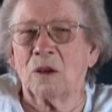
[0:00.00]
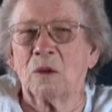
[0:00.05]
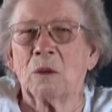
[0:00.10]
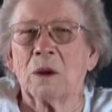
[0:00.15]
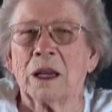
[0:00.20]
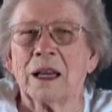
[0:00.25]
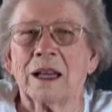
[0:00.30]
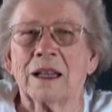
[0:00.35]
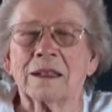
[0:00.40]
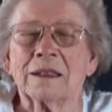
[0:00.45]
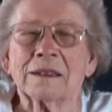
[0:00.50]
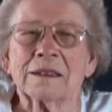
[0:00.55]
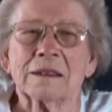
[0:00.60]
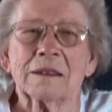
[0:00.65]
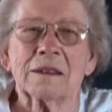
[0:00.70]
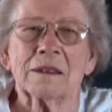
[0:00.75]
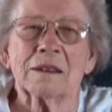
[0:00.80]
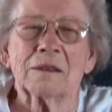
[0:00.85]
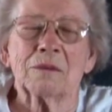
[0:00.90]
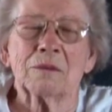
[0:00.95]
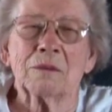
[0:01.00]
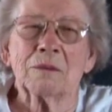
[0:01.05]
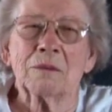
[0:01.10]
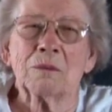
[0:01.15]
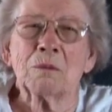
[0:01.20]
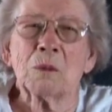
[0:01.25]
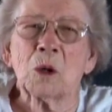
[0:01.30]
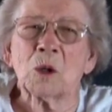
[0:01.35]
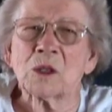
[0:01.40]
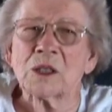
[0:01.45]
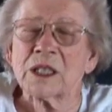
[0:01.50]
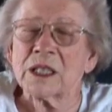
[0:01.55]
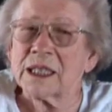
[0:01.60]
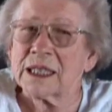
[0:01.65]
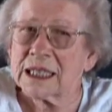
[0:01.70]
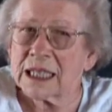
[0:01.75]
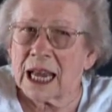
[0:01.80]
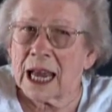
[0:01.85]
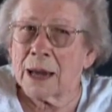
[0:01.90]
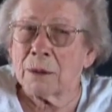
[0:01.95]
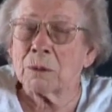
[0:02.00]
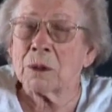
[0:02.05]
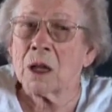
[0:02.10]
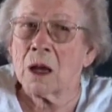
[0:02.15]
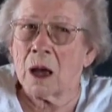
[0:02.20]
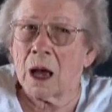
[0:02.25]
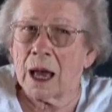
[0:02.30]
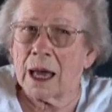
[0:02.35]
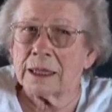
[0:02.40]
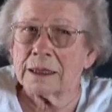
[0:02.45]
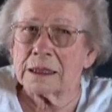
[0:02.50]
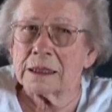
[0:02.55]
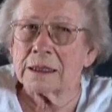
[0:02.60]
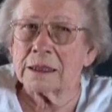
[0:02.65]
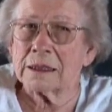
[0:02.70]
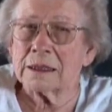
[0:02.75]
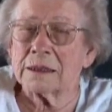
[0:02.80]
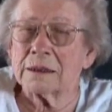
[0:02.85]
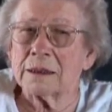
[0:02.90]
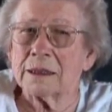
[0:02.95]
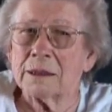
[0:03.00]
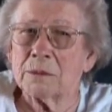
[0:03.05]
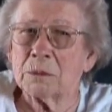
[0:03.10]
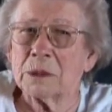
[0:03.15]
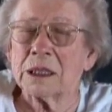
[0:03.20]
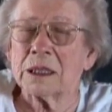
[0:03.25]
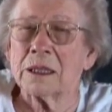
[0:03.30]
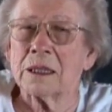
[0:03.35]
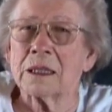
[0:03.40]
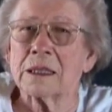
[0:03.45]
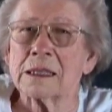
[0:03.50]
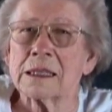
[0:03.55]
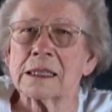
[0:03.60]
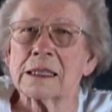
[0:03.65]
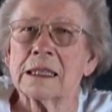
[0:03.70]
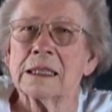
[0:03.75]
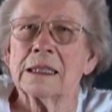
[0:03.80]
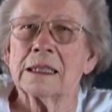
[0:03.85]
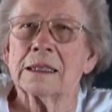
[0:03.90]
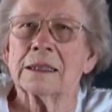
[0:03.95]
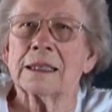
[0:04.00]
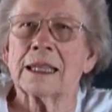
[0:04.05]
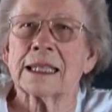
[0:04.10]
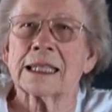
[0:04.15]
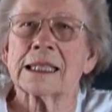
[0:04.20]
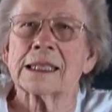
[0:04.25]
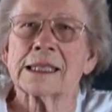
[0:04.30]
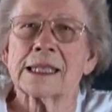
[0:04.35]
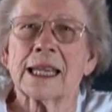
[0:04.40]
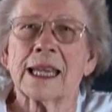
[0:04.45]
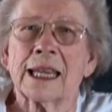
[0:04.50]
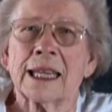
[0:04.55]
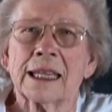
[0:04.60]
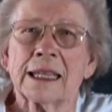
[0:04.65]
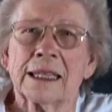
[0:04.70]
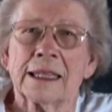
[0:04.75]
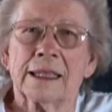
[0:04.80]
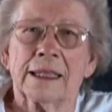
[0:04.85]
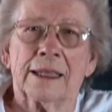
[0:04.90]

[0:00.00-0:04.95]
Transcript: or? Well, most of the time not, because, like I say,